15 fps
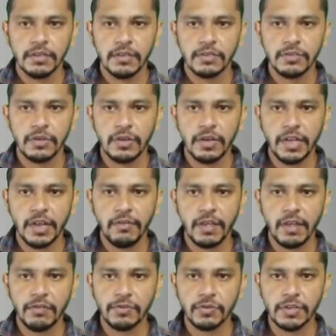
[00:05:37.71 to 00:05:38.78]
So here we
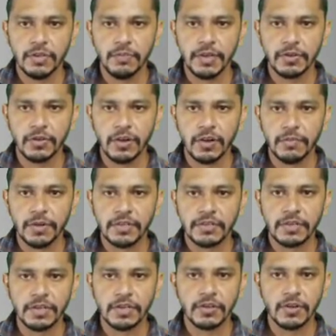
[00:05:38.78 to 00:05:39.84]
have shown the pictorial
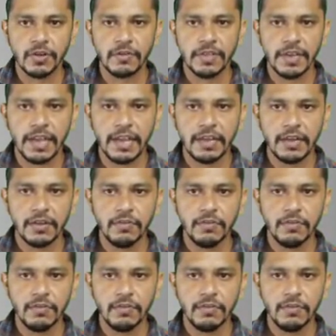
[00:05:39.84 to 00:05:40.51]
representation of the line,